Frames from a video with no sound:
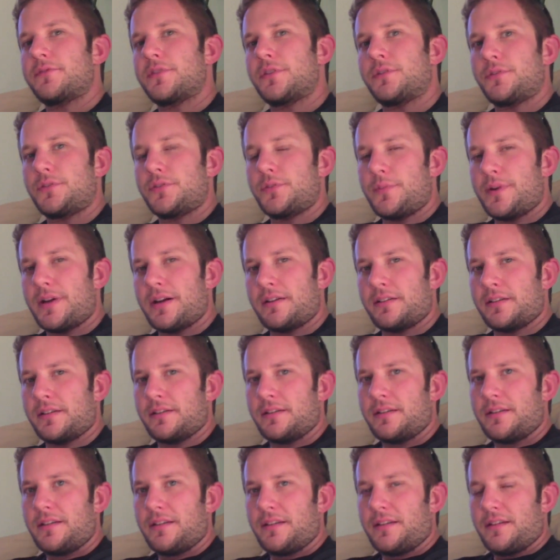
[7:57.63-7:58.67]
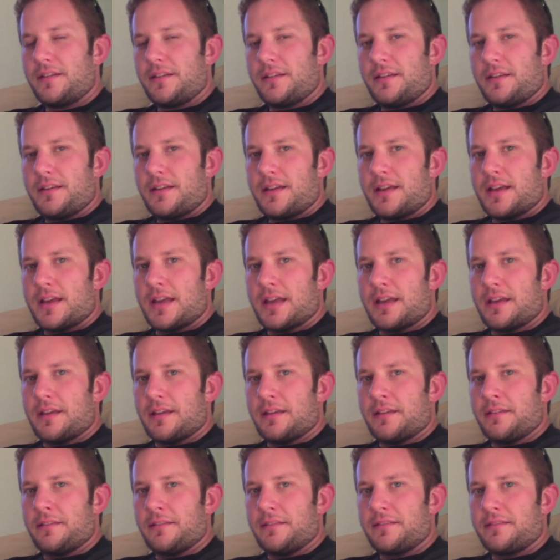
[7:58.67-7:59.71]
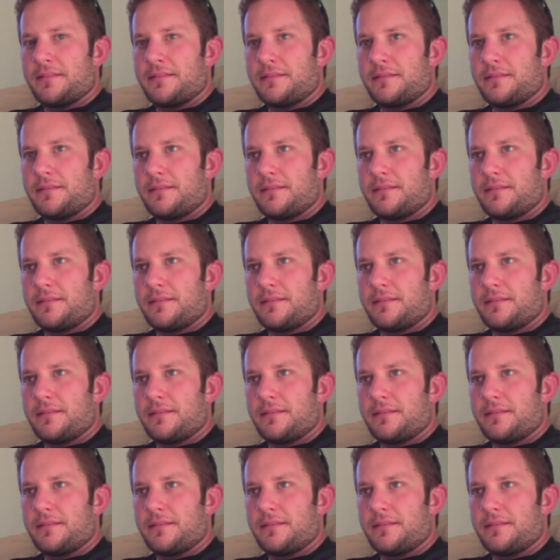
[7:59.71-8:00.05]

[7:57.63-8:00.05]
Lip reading: told about it has